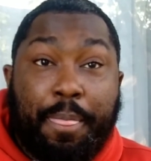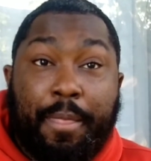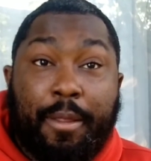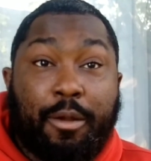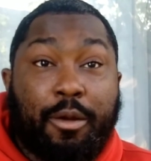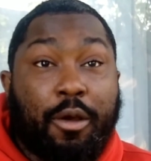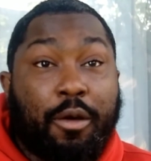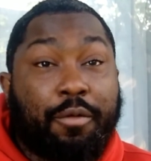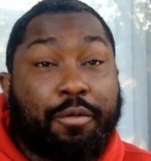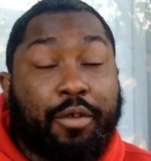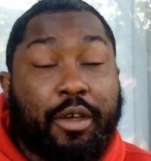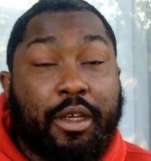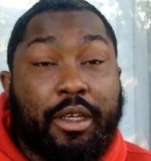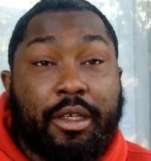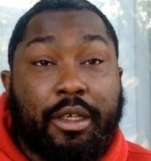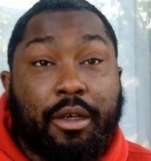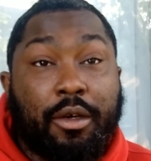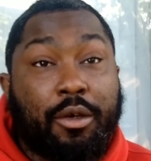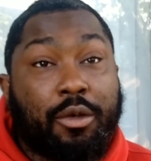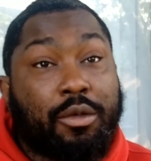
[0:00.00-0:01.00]

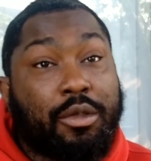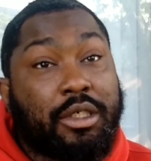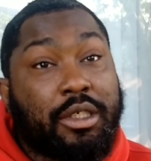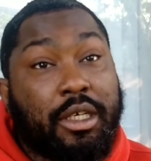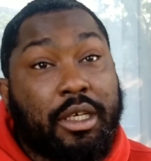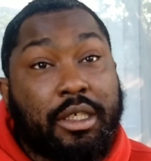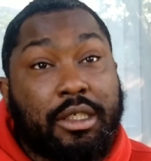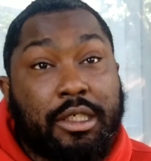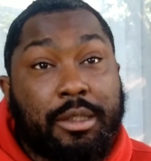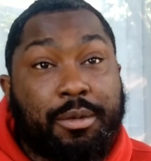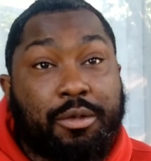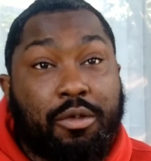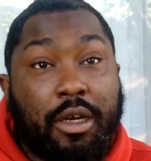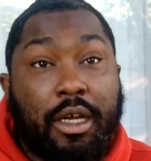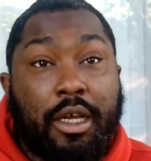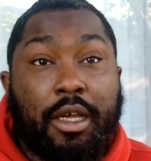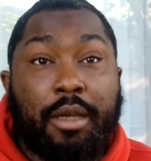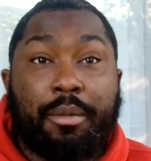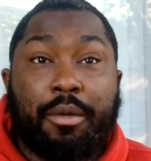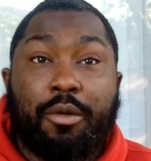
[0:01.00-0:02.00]
videos, and subscribe